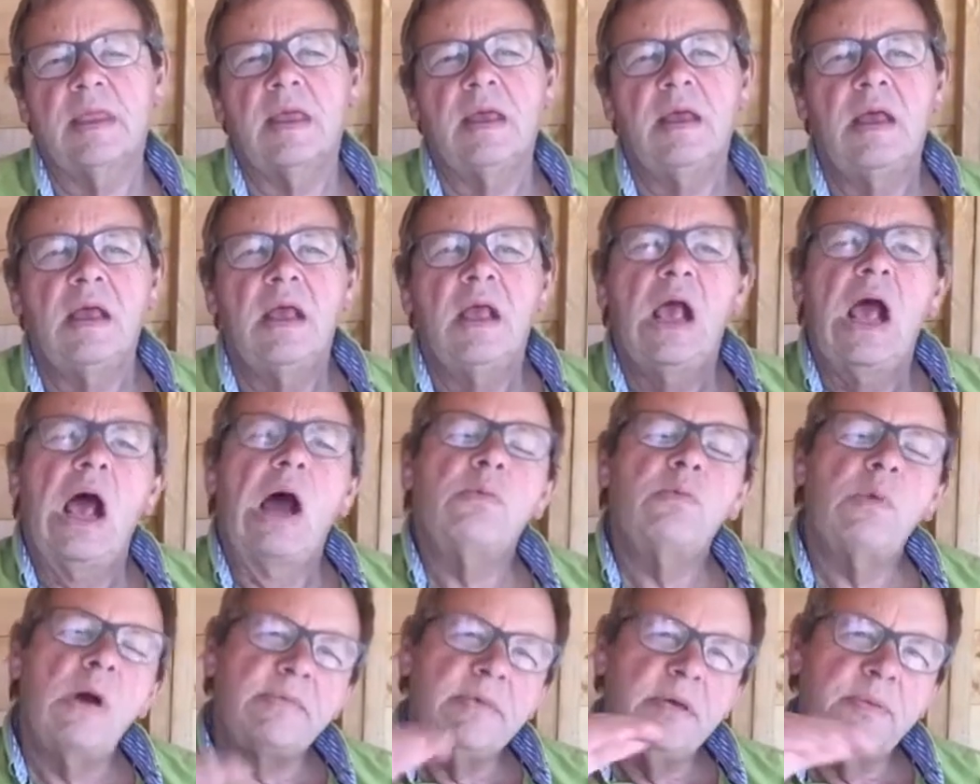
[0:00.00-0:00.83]
F.
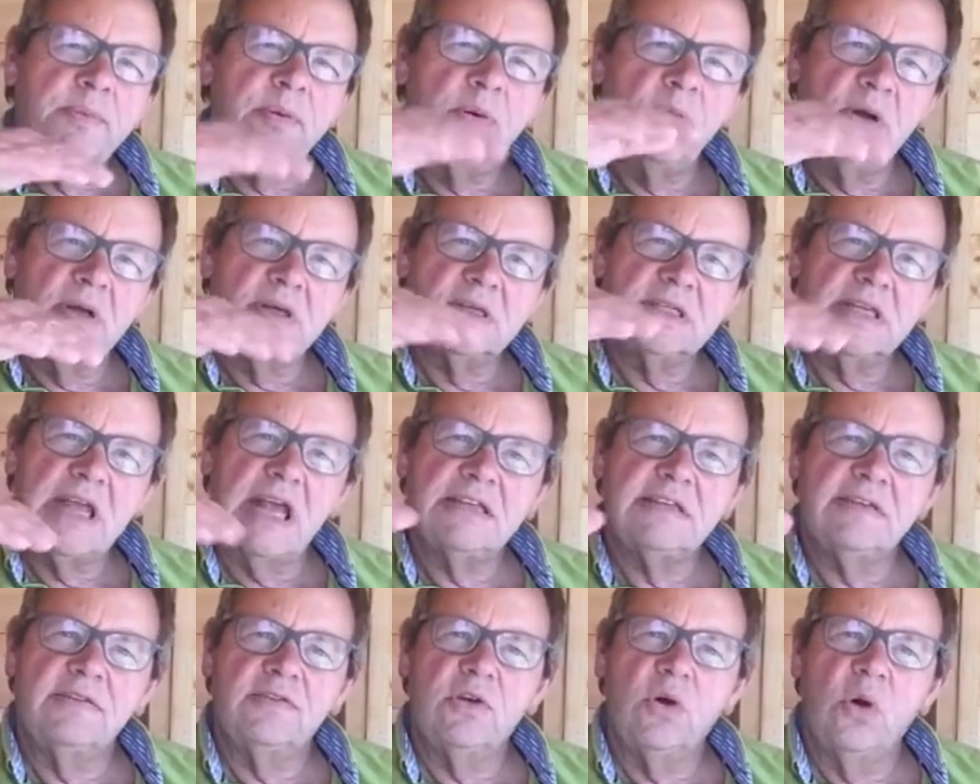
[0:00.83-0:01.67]
And when we put a
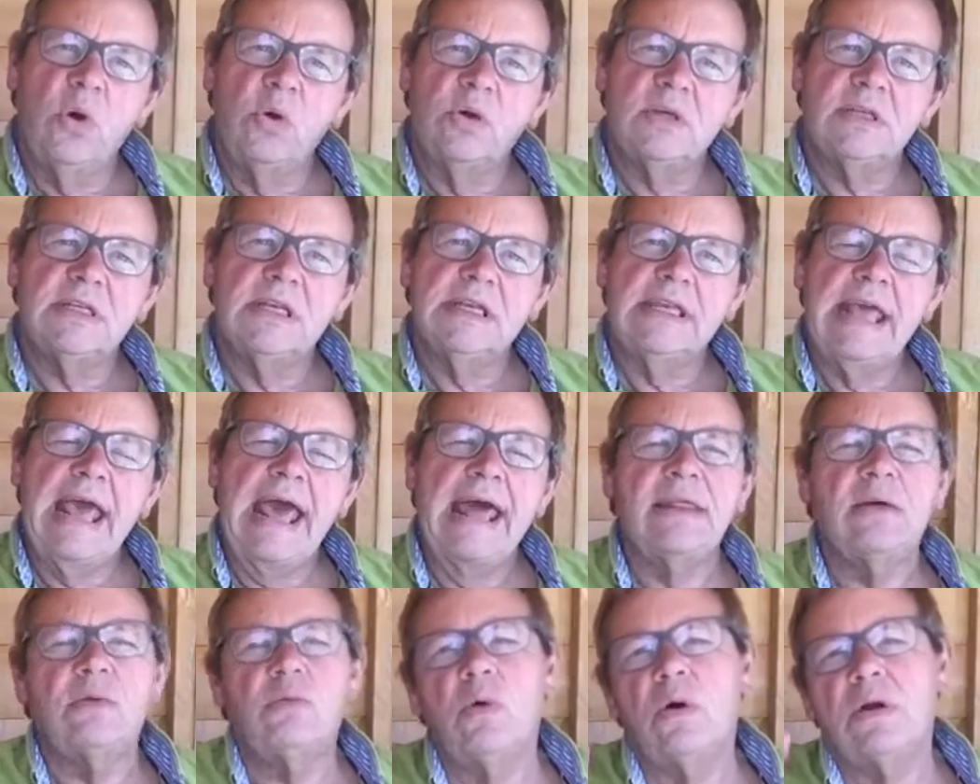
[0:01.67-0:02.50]
set of chords
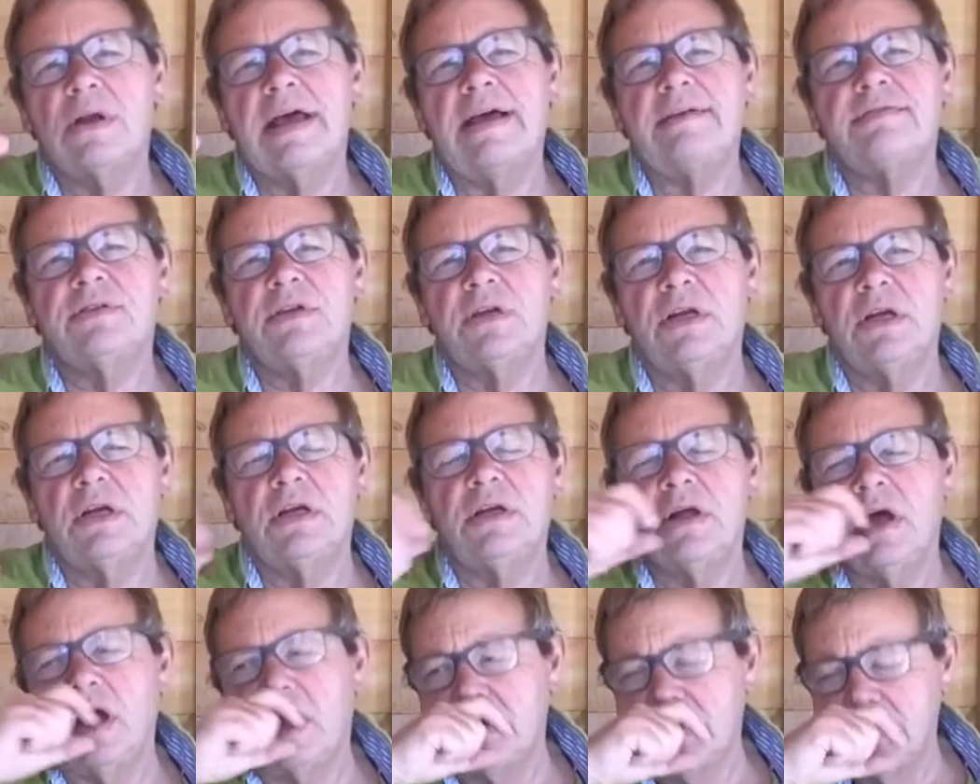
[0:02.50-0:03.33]
together, one after
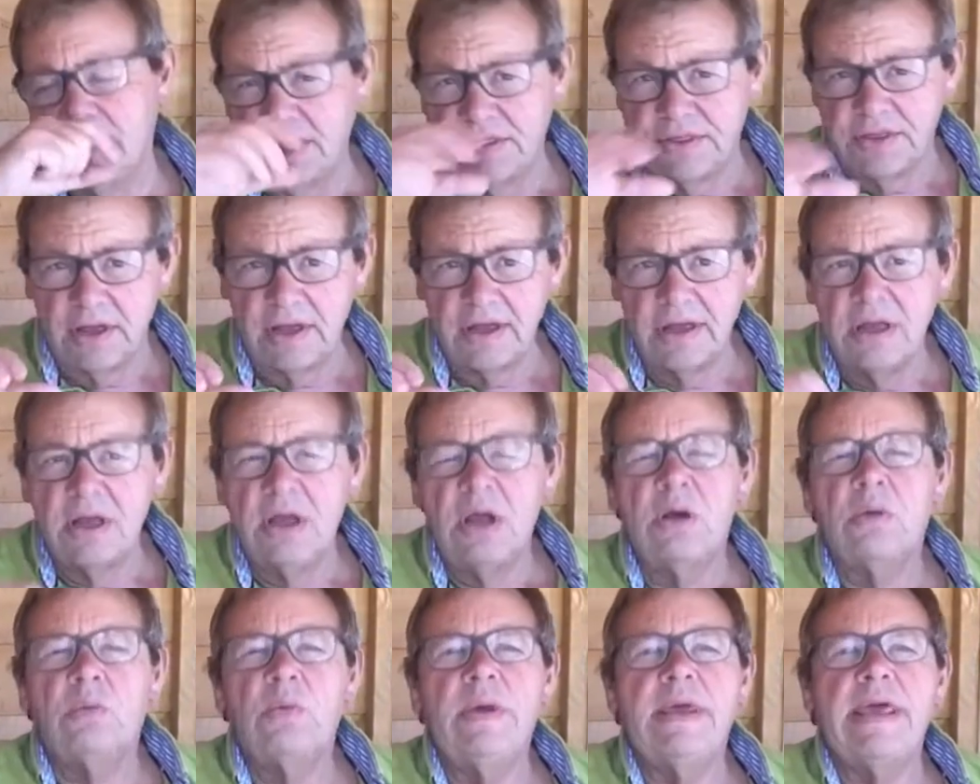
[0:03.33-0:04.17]
another,
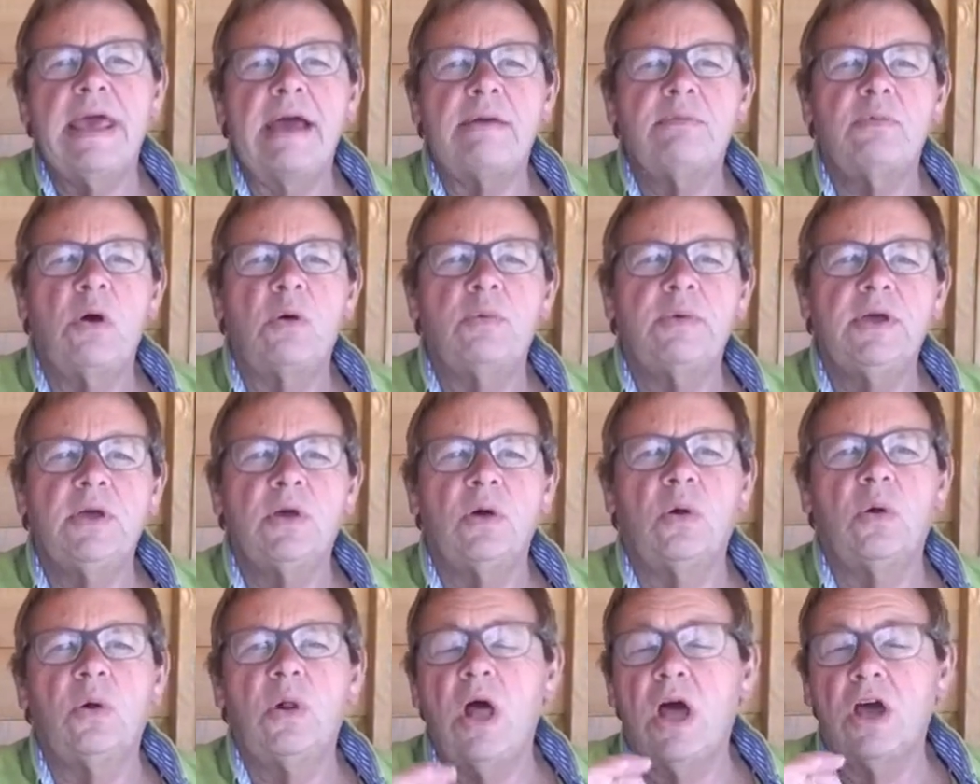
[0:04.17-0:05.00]
we get what we
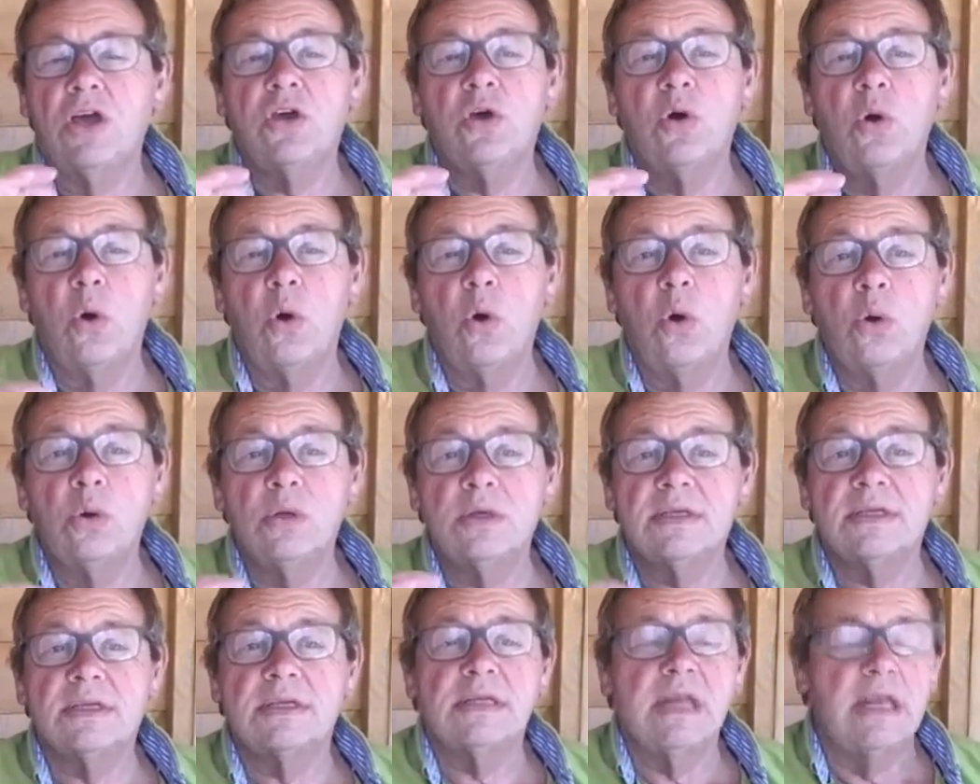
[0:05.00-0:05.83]
call a
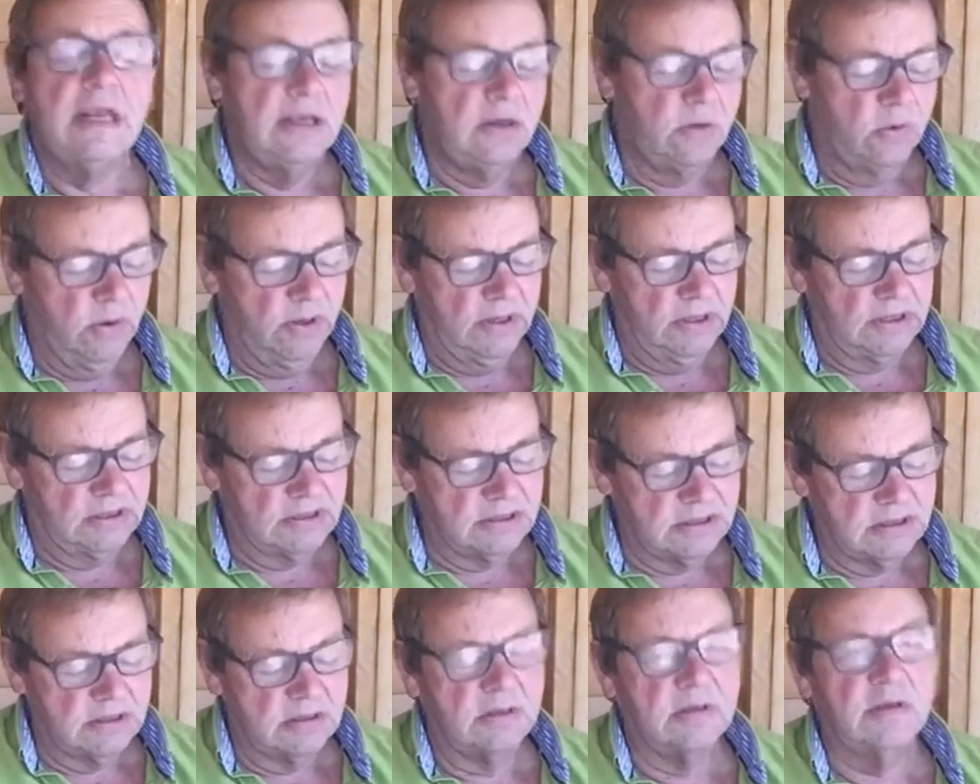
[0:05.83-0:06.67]
chord
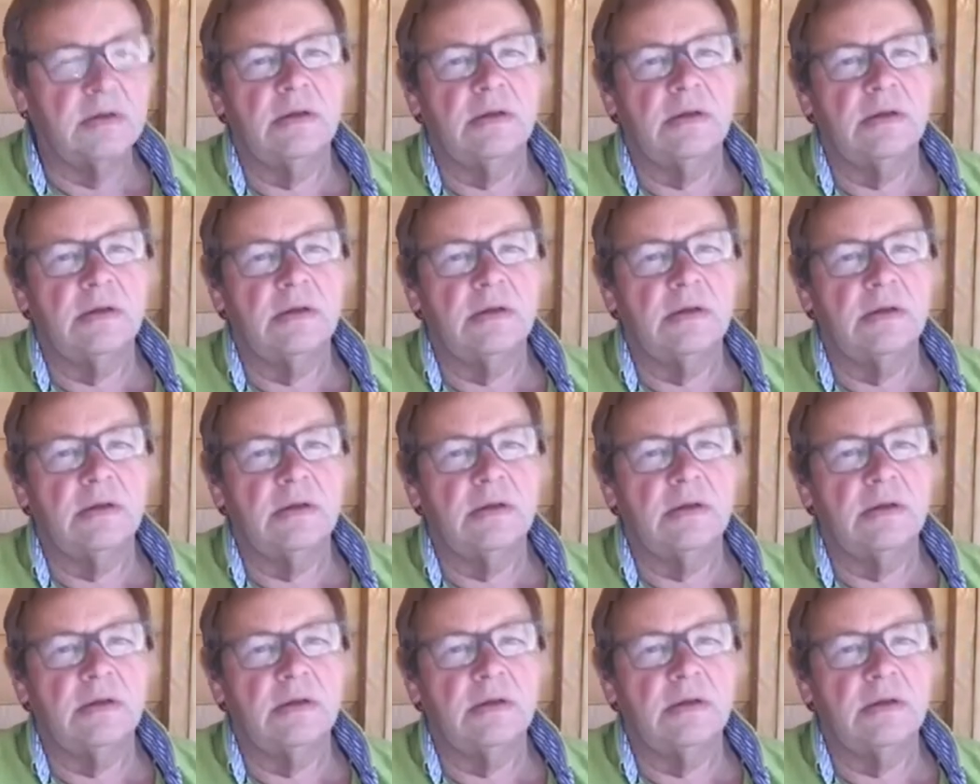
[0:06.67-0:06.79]
sequence.